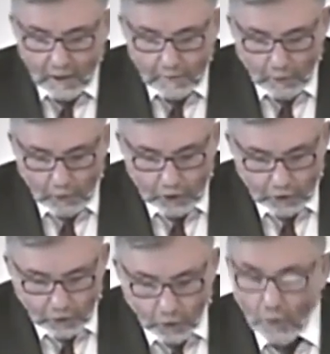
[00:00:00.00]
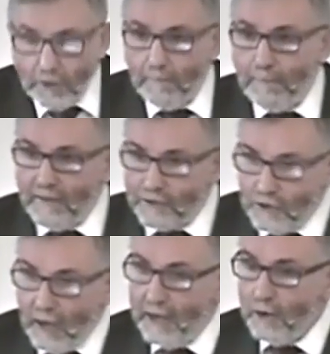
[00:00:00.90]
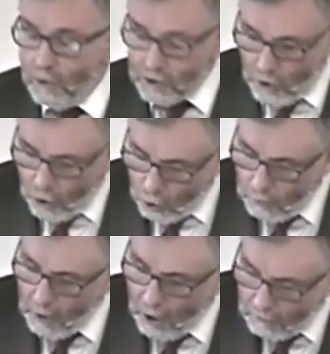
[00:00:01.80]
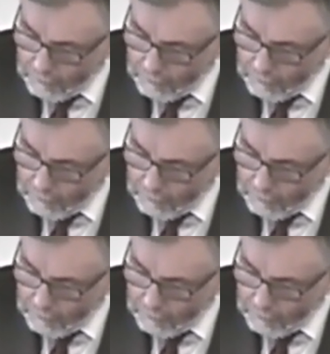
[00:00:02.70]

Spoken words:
but we do know that Bethsaida was the home of